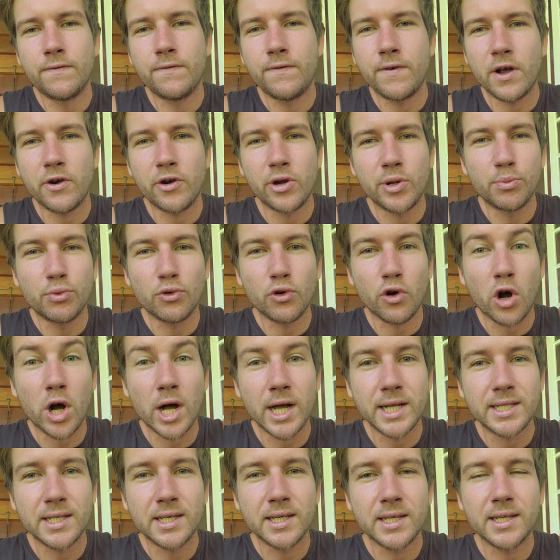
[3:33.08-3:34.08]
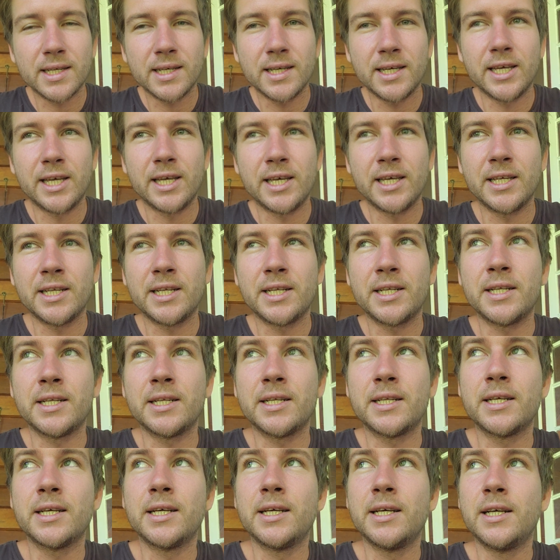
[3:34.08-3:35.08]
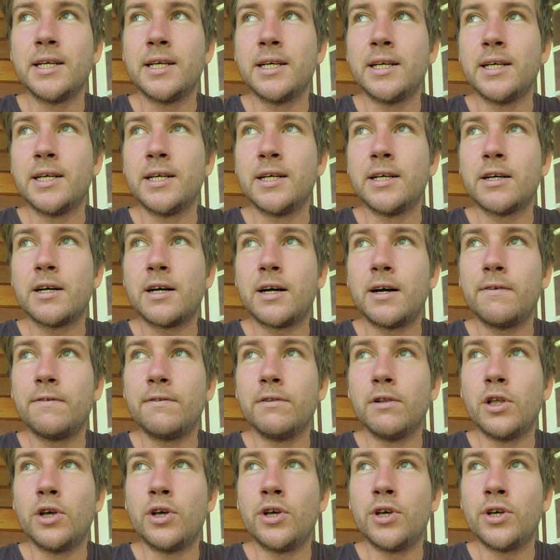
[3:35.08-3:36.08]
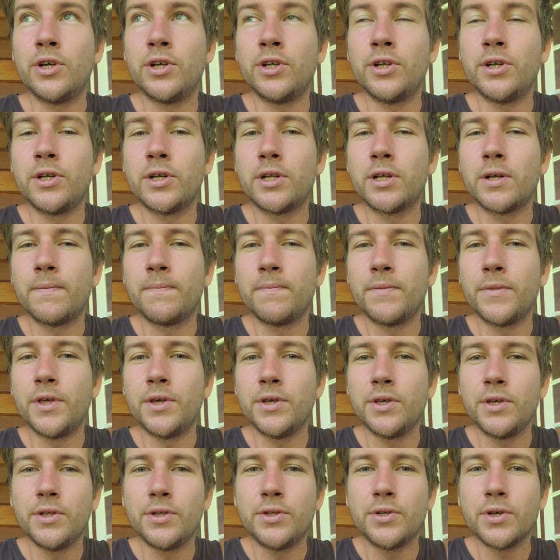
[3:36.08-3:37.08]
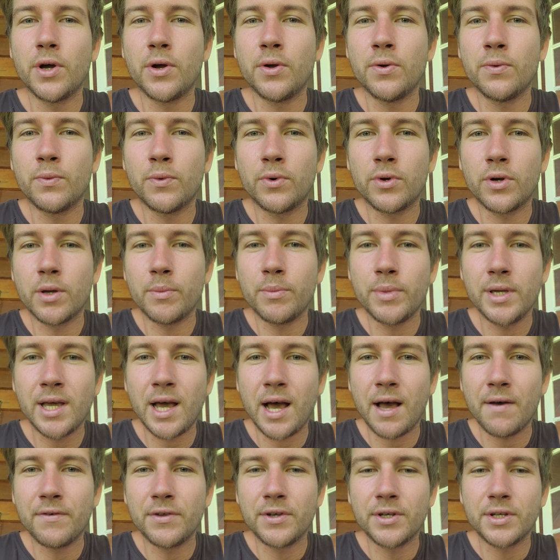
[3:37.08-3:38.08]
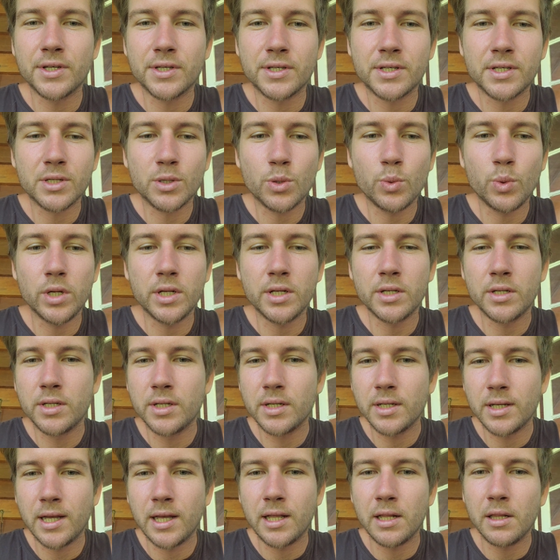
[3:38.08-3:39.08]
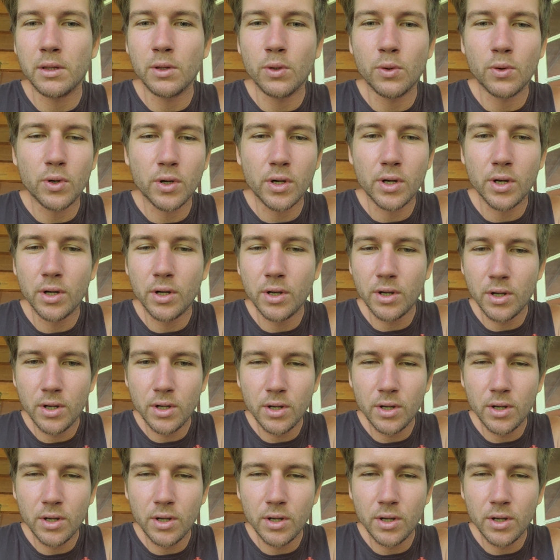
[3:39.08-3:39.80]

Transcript: very bright. And I've learned that you don't want to be having to squint and look